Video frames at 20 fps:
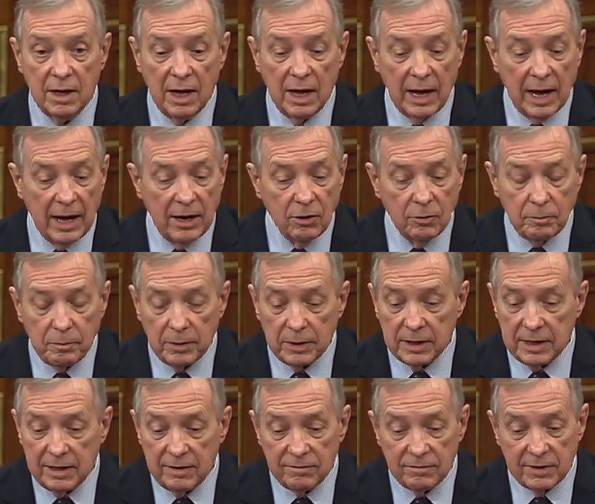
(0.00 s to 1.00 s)
I don't
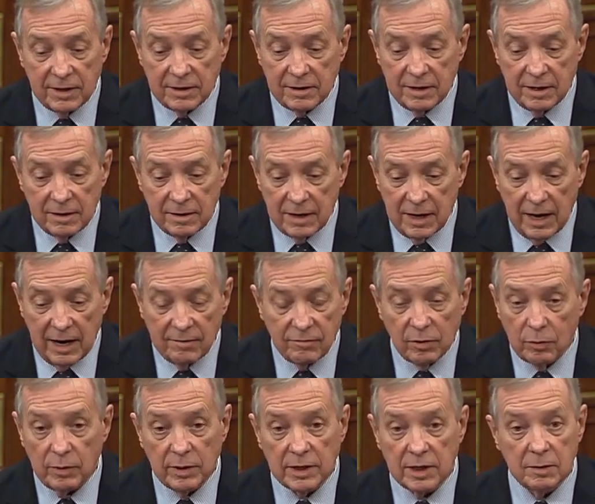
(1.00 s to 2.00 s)
believe that
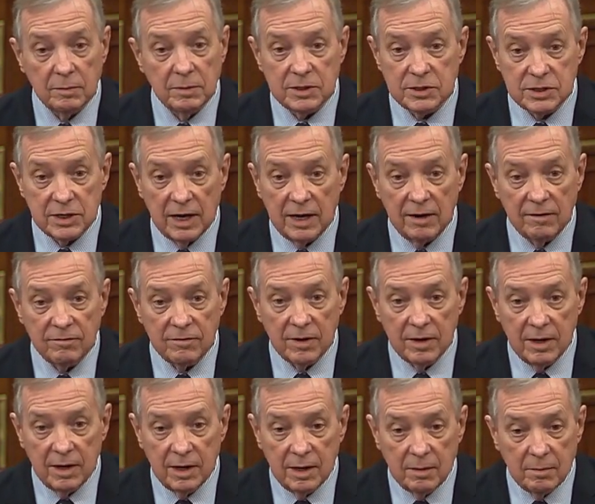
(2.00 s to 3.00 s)
everyone can be saved,
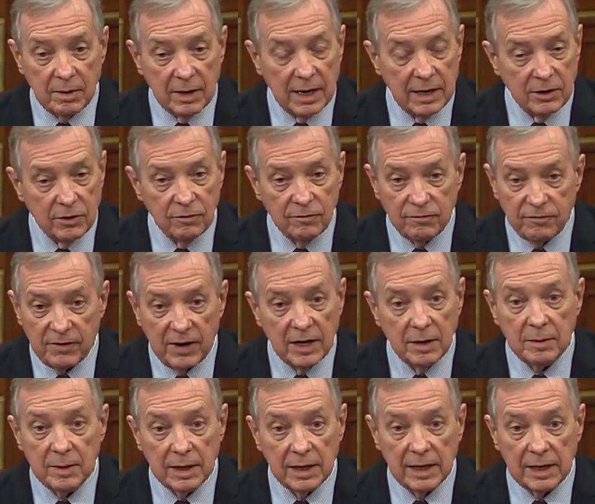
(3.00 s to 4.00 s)
but I do
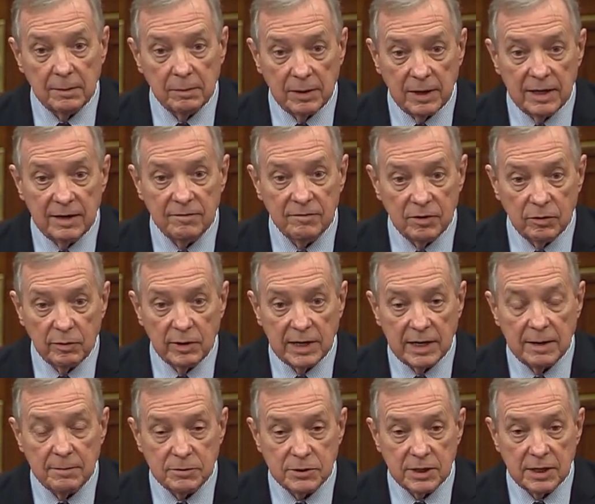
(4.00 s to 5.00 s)
fundamentally believe in
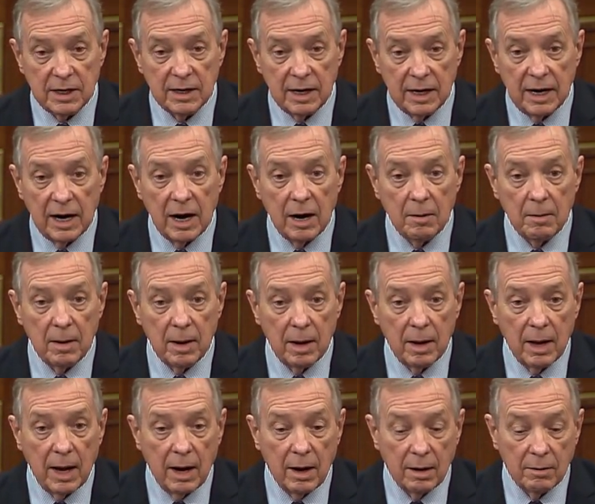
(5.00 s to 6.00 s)
redemption and
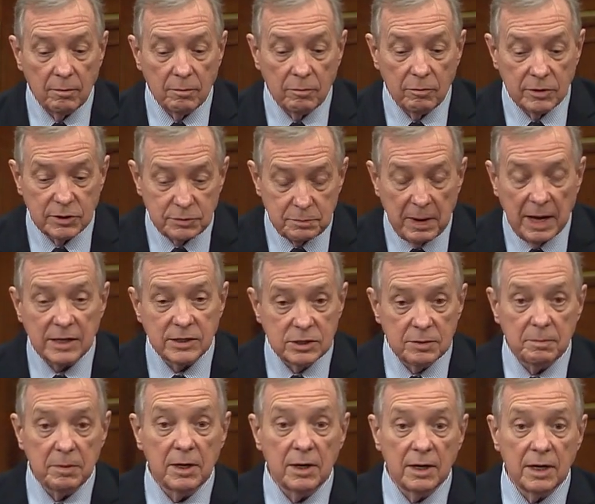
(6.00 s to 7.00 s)
our
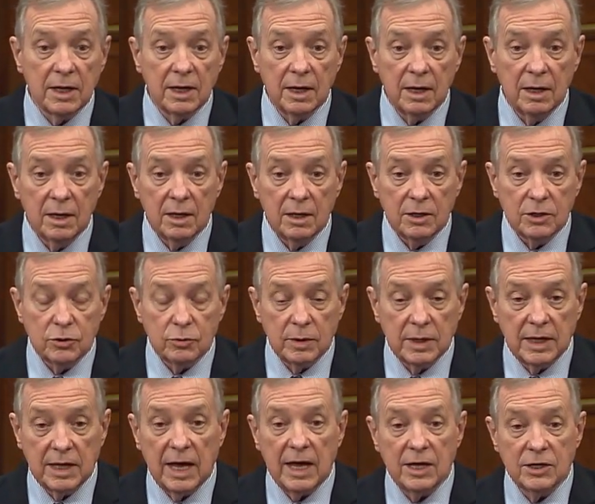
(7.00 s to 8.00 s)
responsibility to
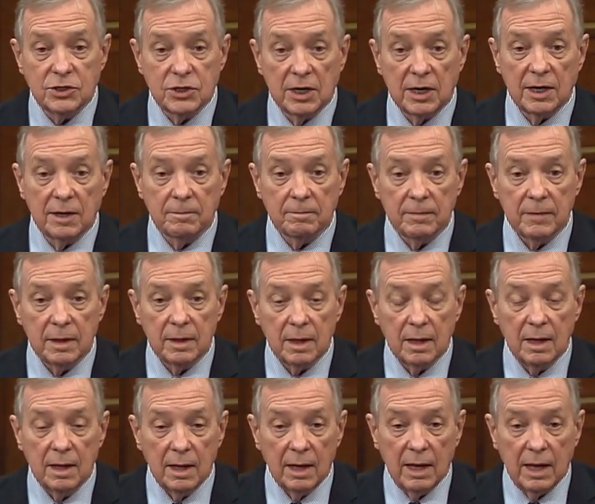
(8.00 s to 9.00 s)
engage in it.
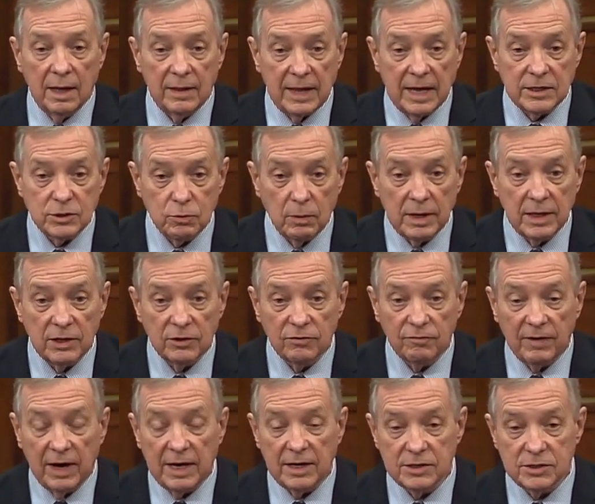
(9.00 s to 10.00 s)
And that's why this
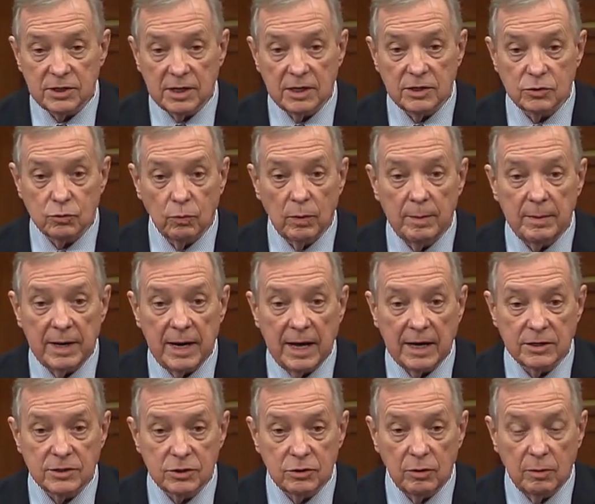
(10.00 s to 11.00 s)
Violence Against Women
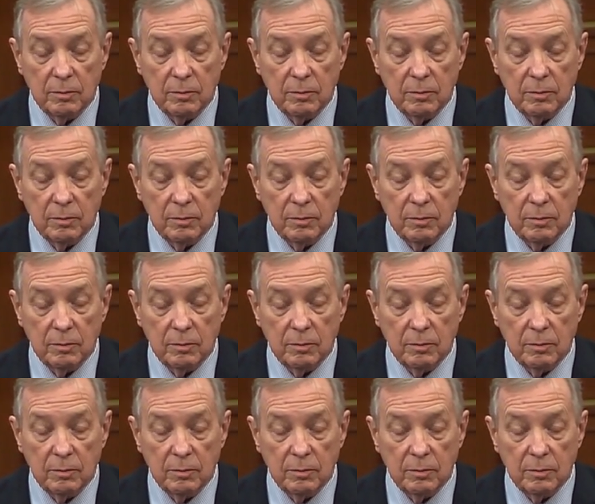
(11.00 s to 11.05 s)
Act is so